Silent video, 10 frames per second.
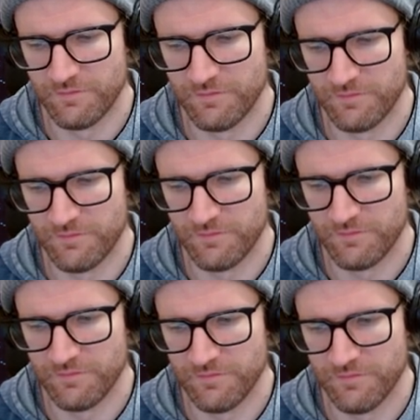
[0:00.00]

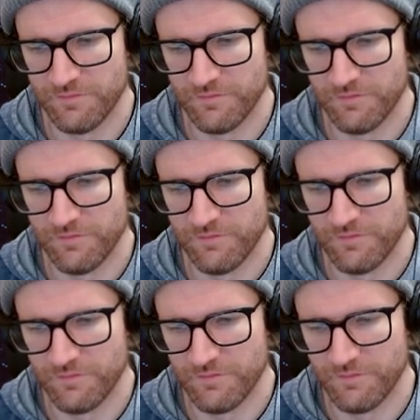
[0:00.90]

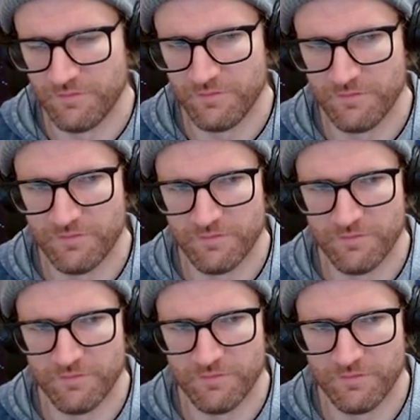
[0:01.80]

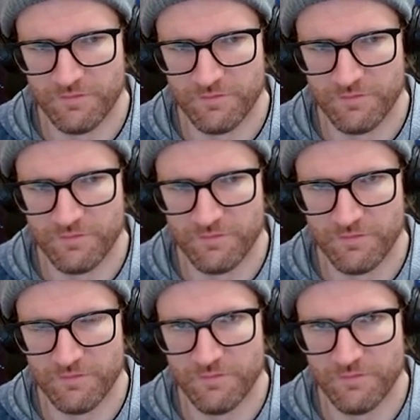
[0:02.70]
This person isn't speaking.